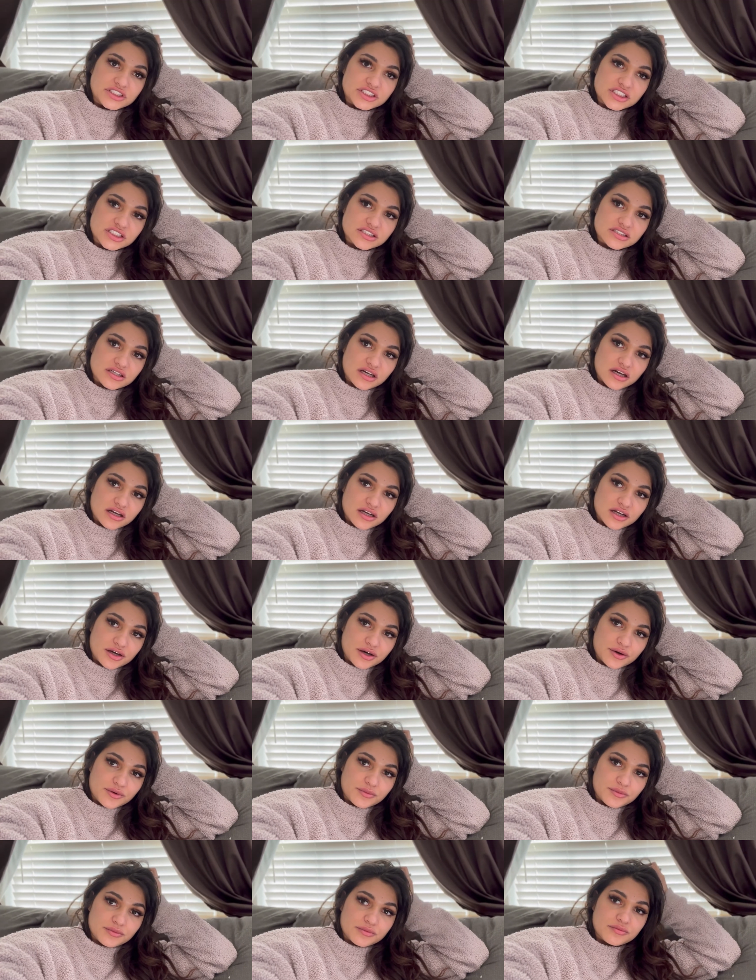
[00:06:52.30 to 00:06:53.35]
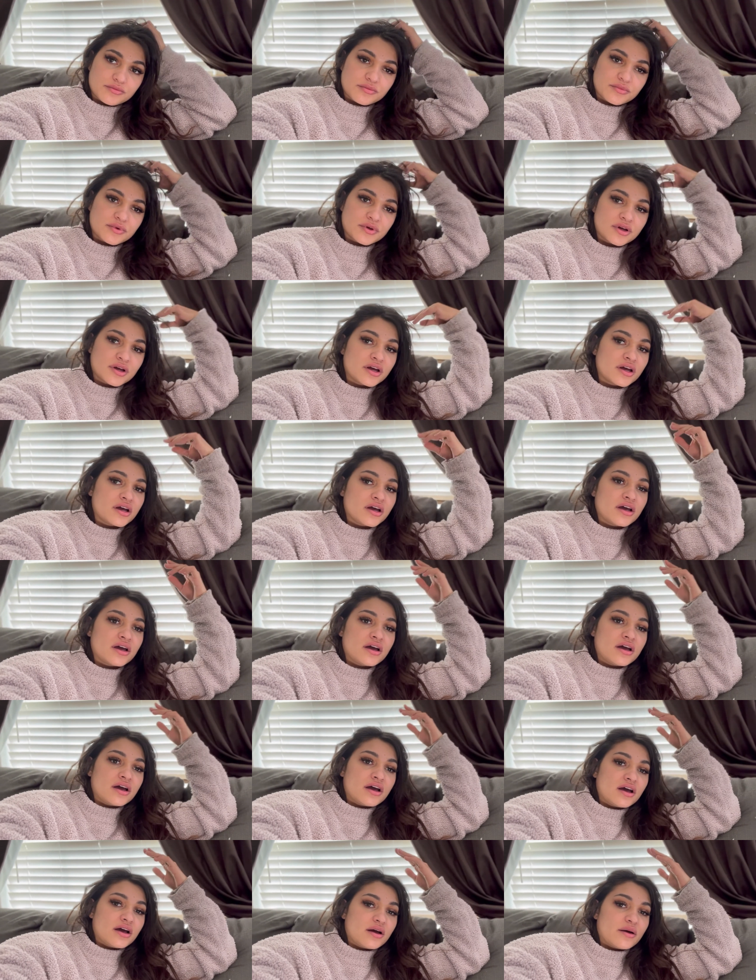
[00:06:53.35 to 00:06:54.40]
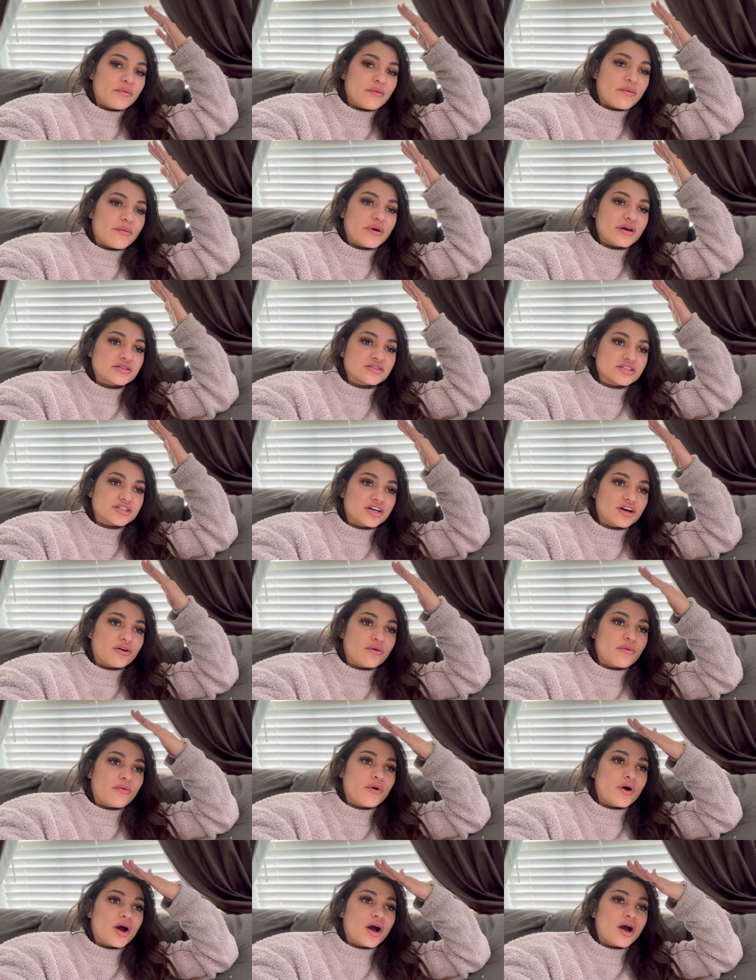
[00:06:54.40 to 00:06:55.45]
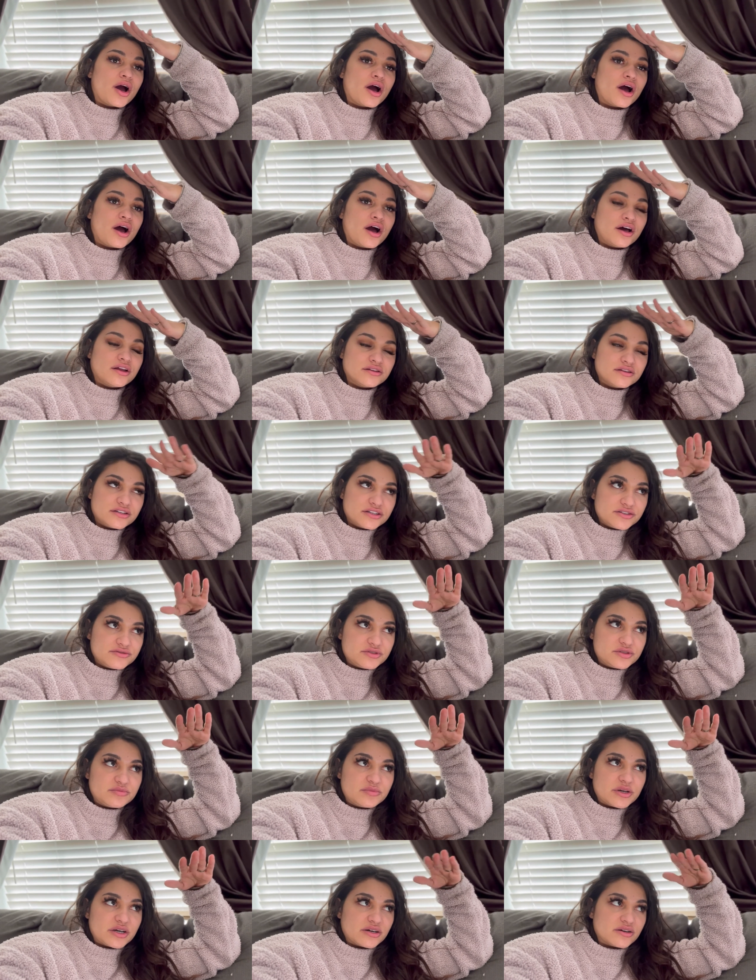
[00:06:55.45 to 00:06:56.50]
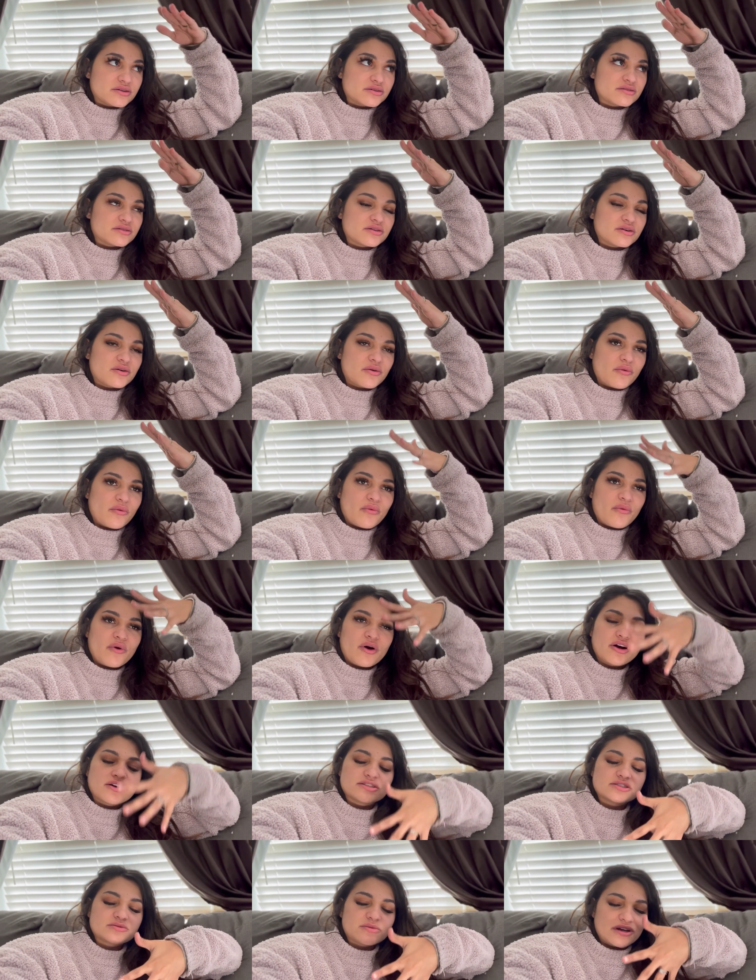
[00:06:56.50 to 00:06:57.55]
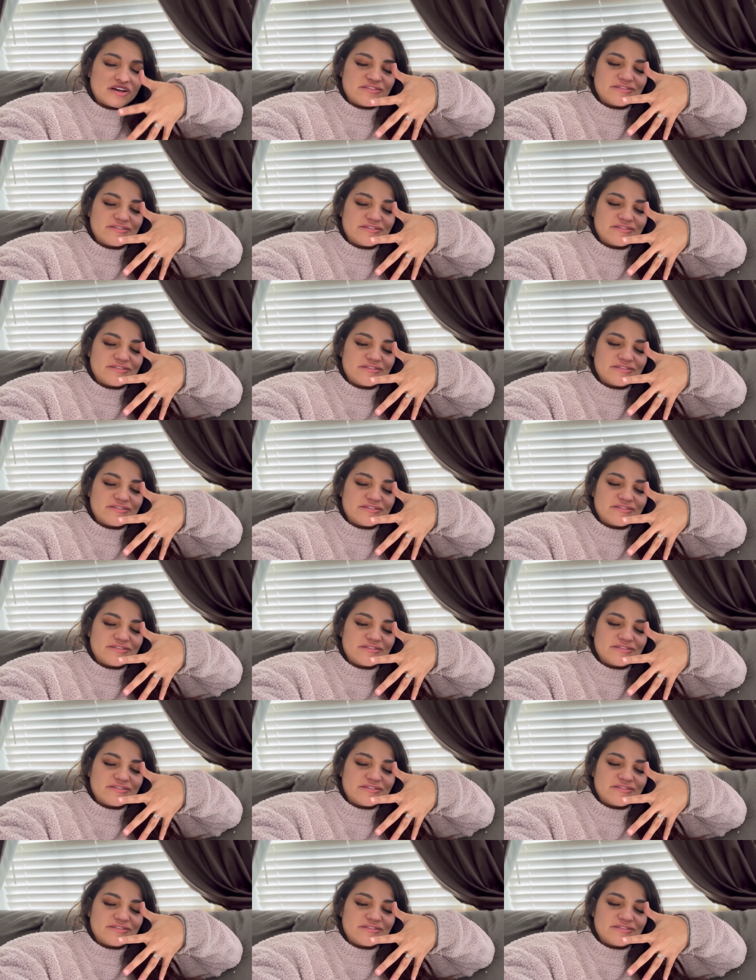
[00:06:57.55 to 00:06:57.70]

Just got home. And I'm about to go unload the boat and wash my